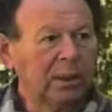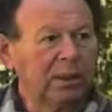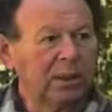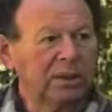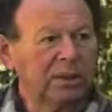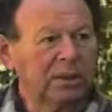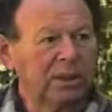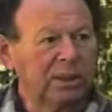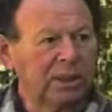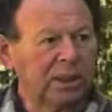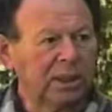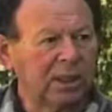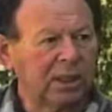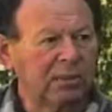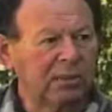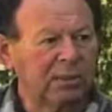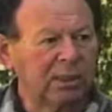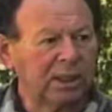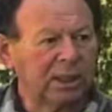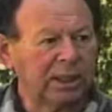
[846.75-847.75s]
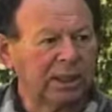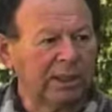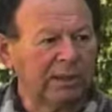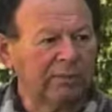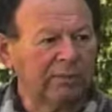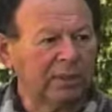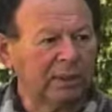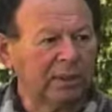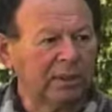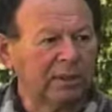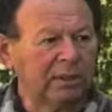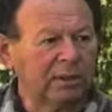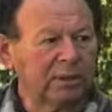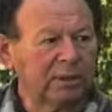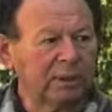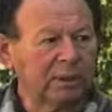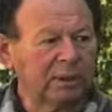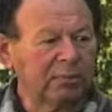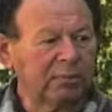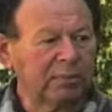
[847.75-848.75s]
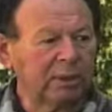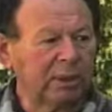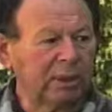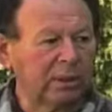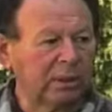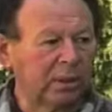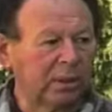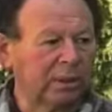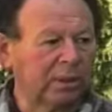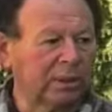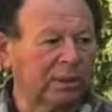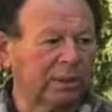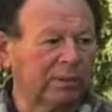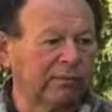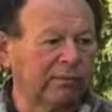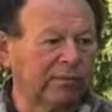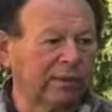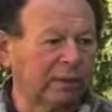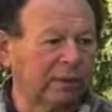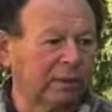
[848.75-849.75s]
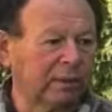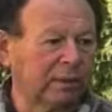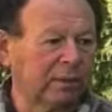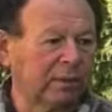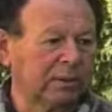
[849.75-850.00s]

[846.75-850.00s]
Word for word: Still, I believe that because of that,